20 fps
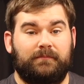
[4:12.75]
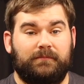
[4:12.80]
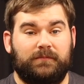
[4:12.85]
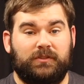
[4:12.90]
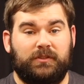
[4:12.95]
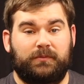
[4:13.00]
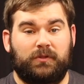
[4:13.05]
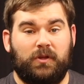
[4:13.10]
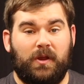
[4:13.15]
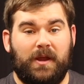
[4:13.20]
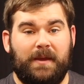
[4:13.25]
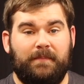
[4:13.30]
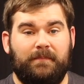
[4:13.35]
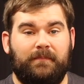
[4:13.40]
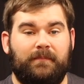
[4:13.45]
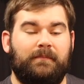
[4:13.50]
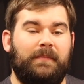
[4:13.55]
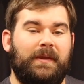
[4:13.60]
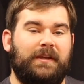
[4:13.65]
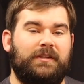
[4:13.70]

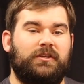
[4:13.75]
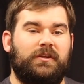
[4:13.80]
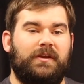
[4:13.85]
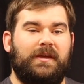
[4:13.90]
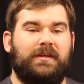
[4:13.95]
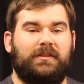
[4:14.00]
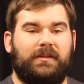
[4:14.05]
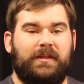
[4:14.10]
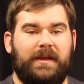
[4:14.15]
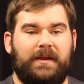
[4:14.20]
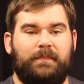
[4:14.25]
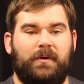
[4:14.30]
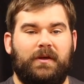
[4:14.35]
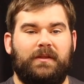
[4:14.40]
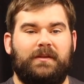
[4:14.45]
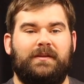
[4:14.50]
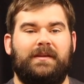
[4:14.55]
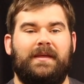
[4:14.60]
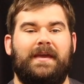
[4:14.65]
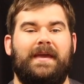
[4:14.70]
subscribe, make sure you hit the like
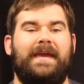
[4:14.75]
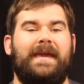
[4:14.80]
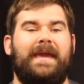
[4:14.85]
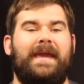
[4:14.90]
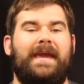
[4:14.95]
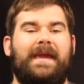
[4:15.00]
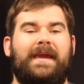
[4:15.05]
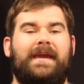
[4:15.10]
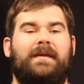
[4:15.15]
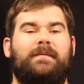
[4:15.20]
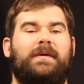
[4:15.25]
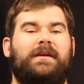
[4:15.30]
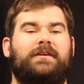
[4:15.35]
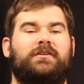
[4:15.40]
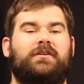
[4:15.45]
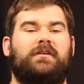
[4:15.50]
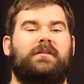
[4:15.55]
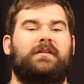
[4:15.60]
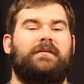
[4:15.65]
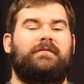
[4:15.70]
button, and make
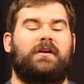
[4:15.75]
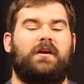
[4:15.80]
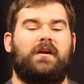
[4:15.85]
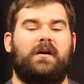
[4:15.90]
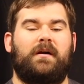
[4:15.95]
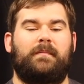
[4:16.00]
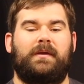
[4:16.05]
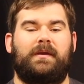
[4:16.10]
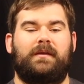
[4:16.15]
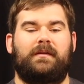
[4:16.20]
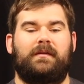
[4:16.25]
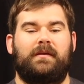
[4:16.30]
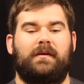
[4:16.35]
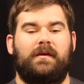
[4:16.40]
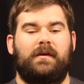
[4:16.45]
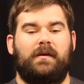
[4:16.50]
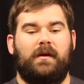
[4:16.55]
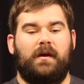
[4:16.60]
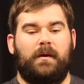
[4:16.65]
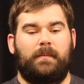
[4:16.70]
sure you leave a comment
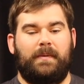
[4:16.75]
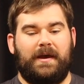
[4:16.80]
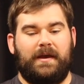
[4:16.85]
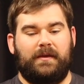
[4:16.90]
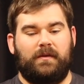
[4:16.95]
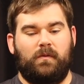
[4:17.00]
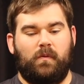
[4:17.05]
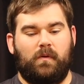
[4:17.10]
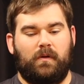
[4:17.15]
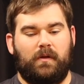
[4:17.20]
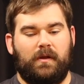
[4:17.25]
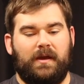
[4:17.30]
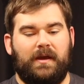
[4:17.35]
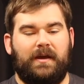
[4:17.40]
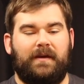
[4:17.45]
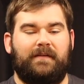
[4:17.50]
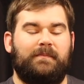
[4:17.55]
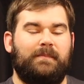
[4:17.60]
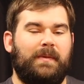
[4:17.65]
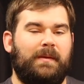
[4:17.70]
about
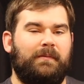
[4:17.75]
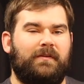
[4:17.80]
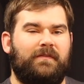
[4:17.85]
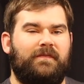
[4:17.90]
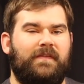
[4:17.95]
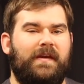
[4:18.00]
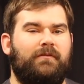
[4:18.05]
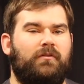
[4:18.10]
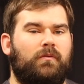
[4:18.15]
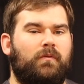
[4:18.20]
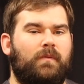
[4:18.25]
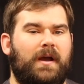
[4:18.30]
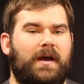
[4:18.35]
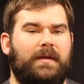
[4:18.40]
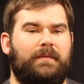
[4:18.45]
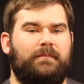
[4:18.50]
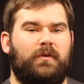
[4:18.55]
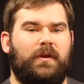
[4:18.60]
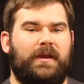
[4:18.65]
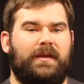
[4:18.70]
your, maybe your favorite
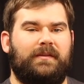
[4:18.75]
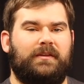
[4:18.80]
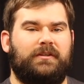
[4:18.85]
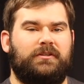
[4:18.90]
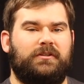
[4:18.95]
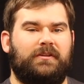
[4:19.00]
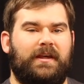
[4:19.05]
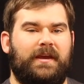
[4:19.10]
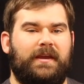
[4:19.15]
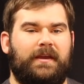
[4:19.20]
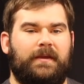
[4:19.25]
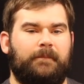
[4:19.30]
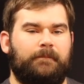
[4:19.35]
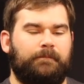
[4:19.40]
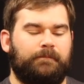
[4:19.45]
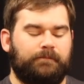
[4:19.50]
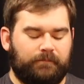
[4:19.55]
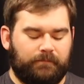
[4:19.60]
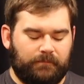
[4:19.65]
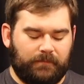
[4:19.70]
rod brand that you like.
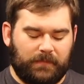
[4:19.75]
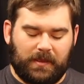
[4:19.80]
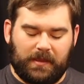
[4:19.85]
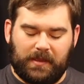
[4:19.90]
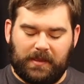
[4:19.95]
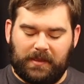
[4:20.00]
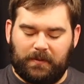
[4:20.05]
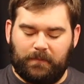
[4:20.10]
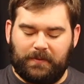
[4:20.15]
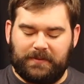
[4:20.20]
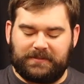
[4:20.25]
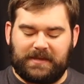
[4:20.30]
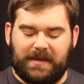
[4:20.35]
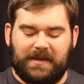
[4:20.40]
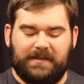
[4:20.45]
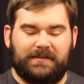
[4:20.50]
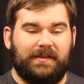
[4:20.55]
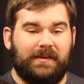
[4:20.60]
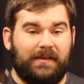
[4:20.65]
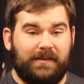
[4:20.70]
Anyways,
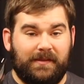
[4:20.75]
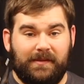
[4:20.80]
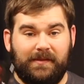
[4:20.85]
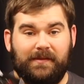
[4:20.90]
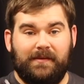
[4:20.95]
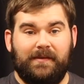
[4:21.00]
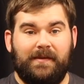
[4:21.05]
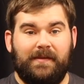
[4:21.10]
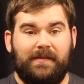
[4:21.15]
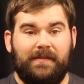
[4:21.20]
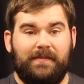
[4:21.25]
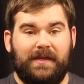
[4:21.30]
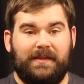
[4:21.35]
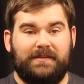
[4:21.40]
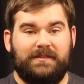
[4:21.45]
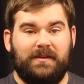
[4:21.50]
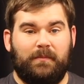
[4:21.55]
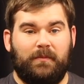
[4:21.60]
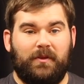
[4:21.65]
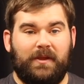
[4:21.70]
guys,
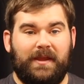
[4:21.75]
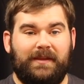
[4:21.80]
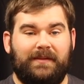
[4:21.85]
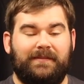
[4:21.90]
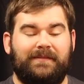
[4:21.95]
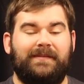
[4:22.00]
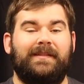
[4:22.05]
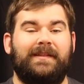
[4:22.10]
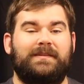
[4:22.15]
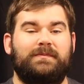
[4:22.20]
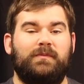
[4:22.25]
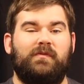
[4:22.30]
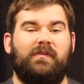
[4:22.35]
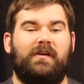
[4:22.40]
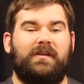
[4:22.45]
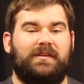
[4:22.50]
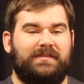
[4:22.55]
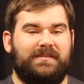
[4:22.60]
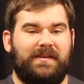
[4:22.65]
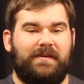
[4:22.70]
that's number 8. Let's move
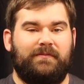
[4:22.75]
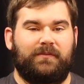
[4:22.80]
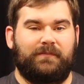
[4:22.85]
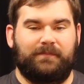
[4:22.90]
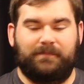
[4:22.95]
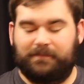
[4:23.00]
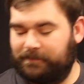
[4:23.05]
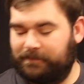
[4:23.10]
on to 7.